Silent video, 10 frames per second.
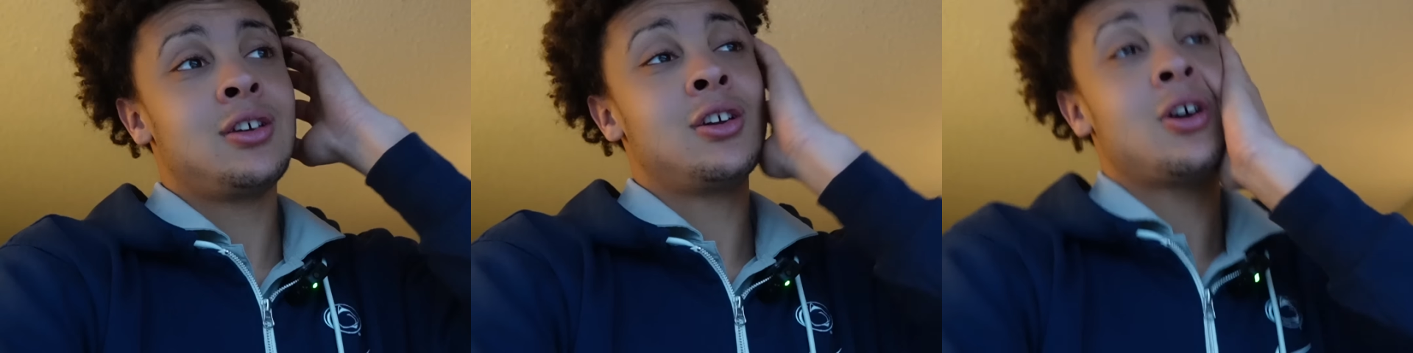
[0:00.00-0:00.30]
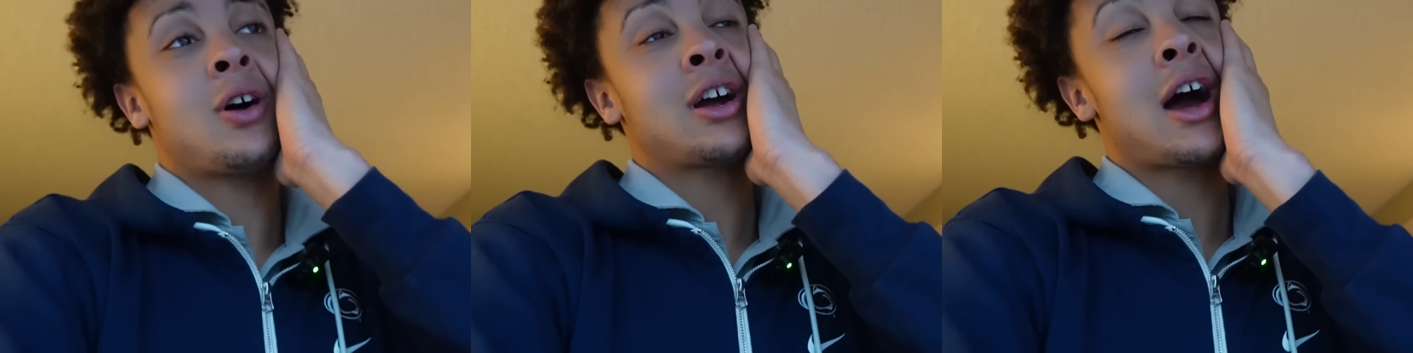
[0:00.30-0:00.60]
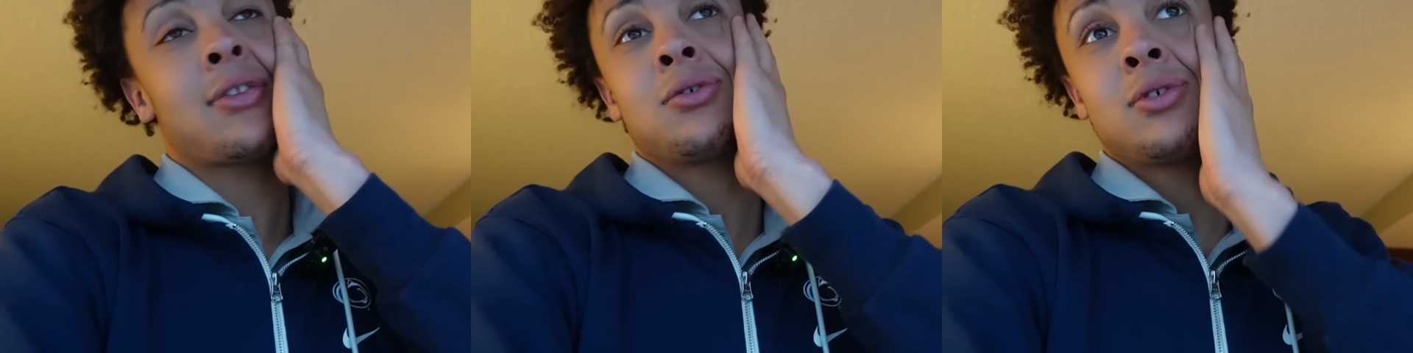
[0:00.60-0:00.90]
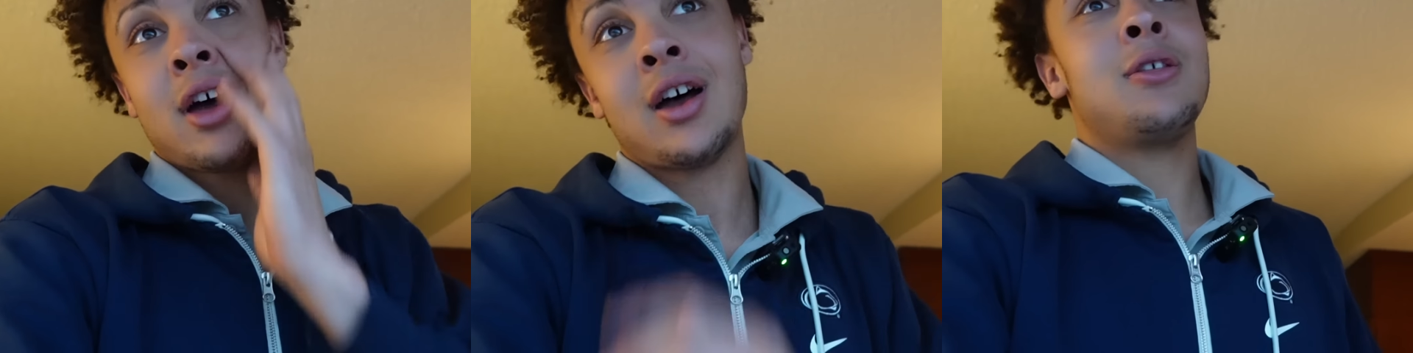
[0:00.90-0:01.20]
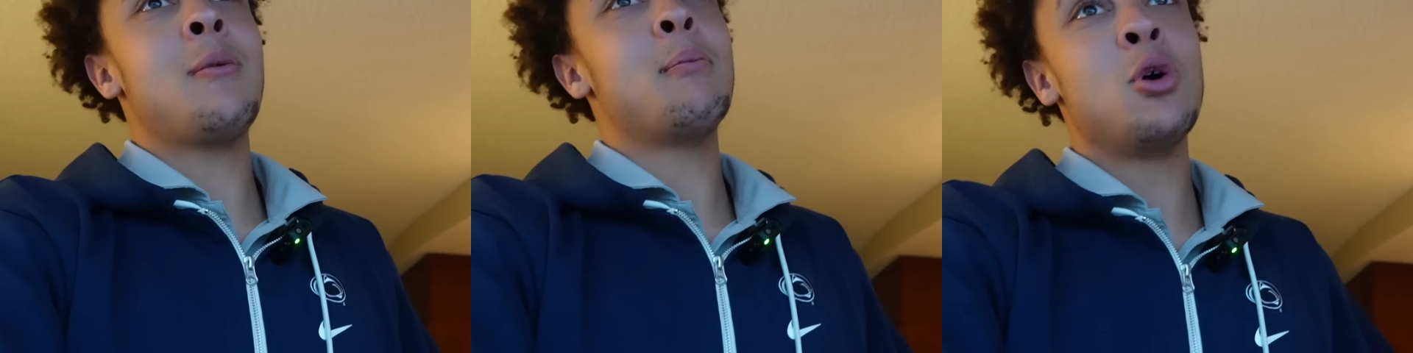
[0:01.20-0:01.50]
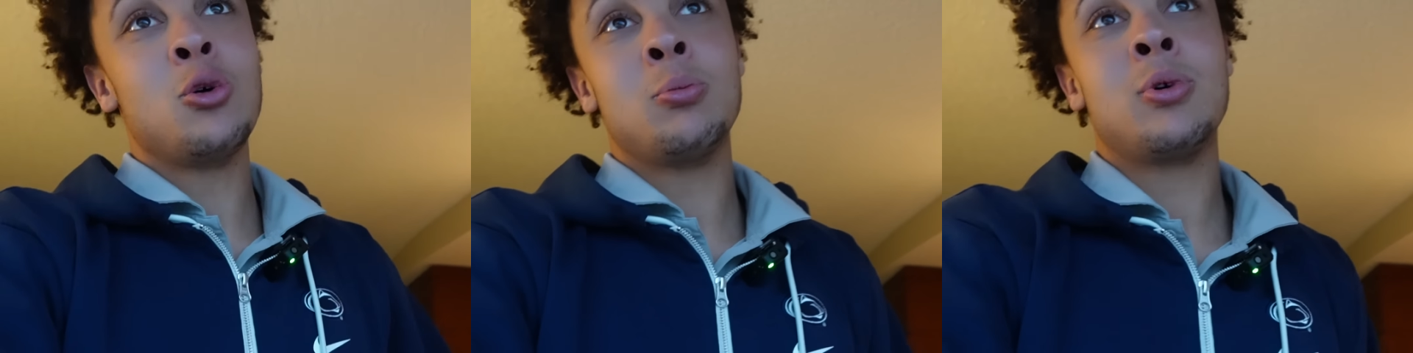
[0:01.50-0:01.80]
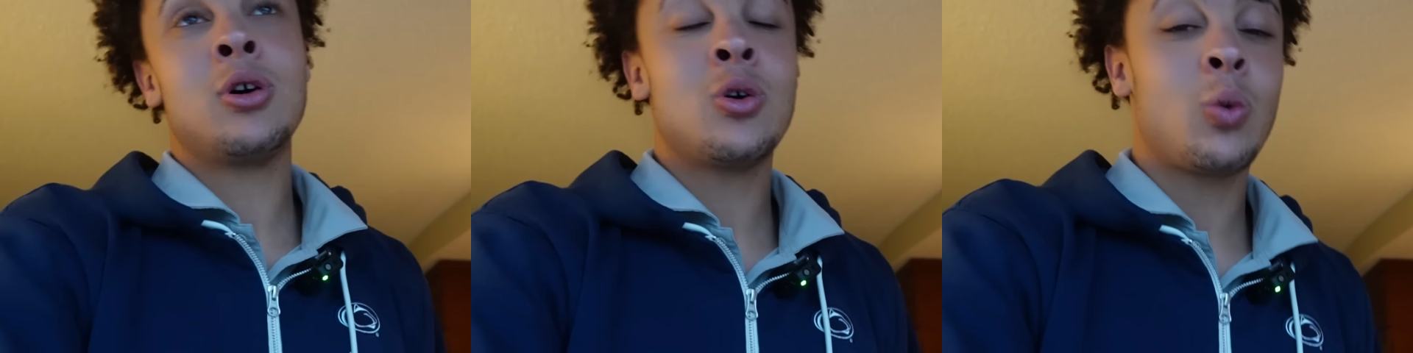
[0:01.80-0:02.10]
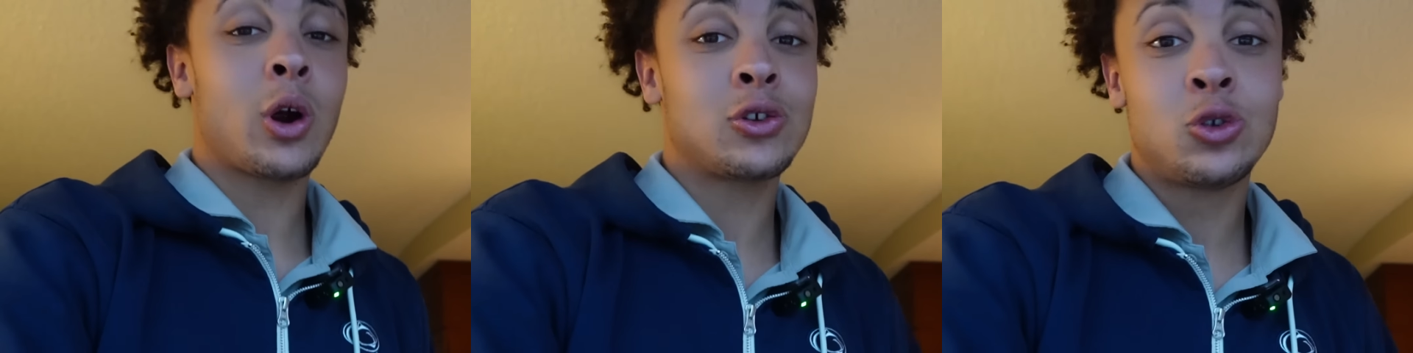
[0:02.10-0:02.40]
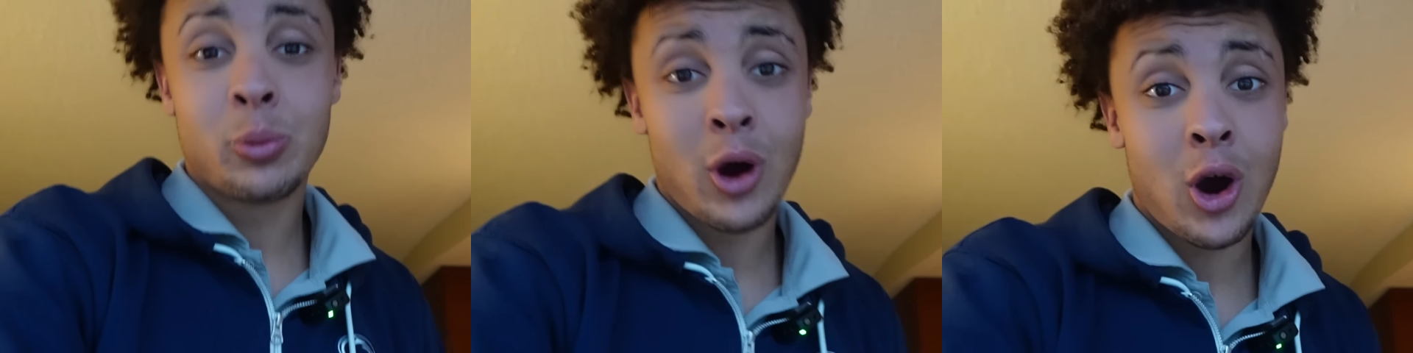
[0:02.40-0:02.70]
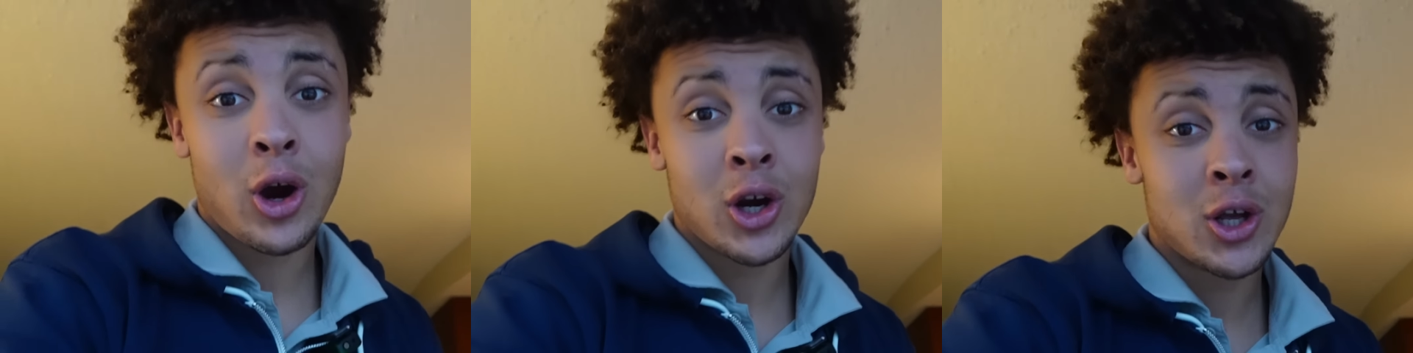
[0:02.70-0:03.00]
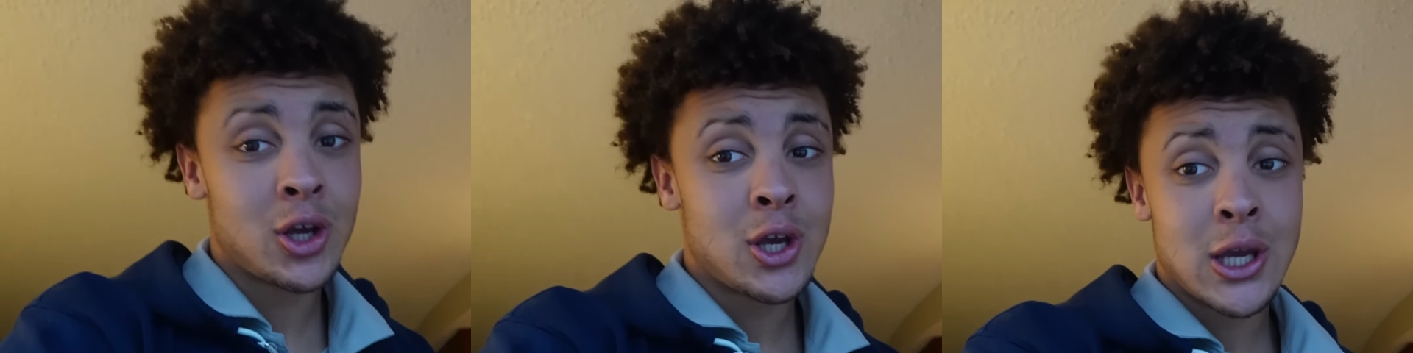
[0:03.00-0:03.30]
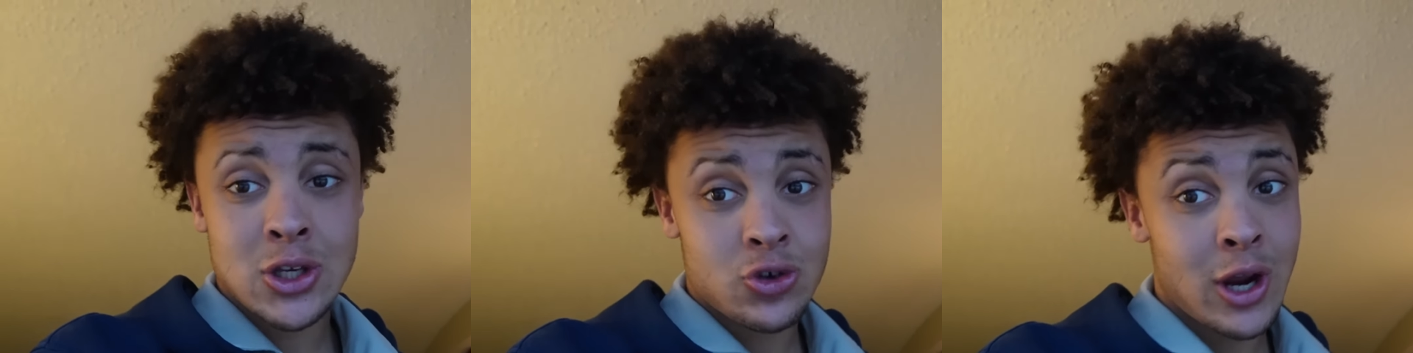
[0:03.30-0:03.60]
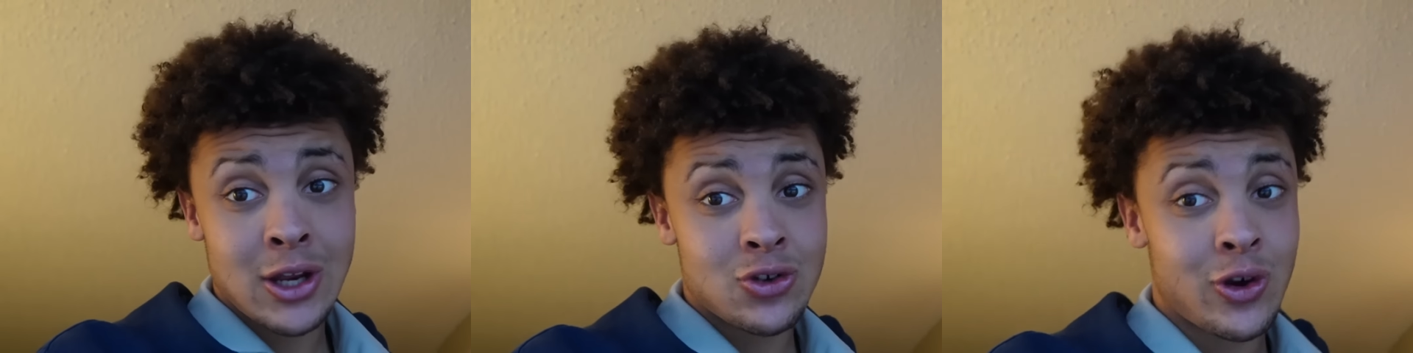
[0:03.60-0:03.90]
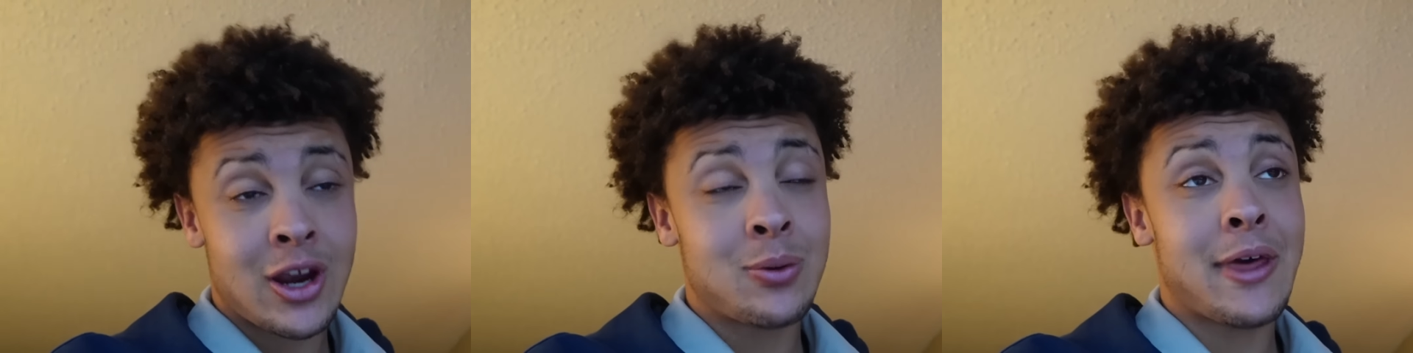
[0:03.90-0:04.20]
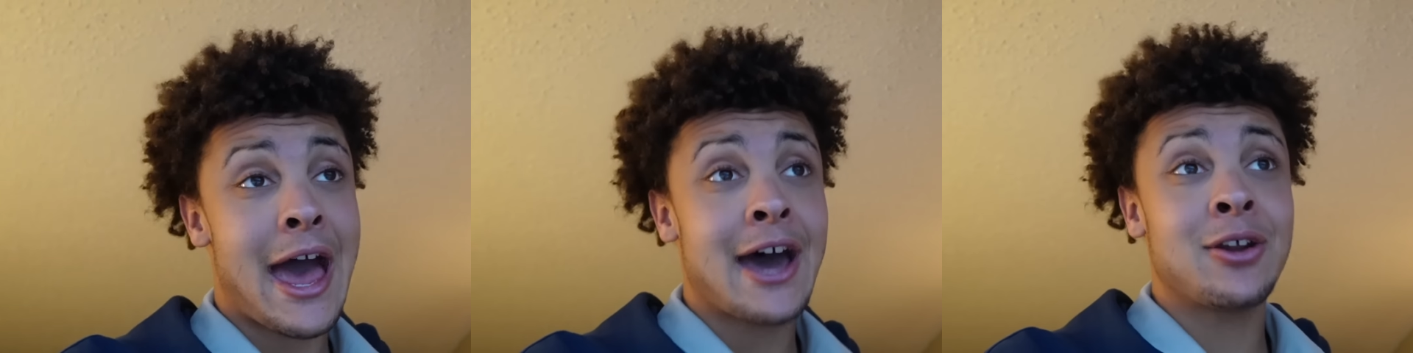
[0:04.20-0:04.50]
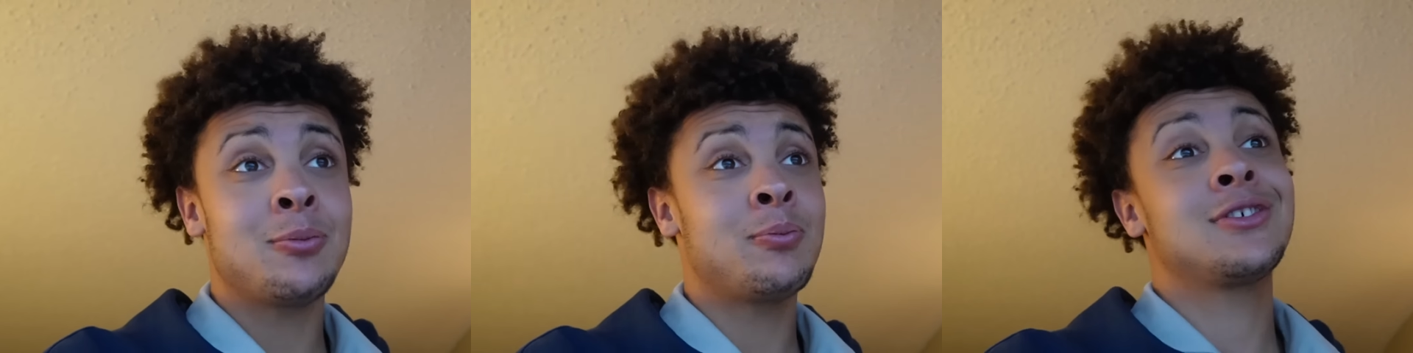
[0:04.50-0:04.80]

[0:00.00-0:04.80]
You know, I got through that. Then boom, worked super hard, train, train with Adam.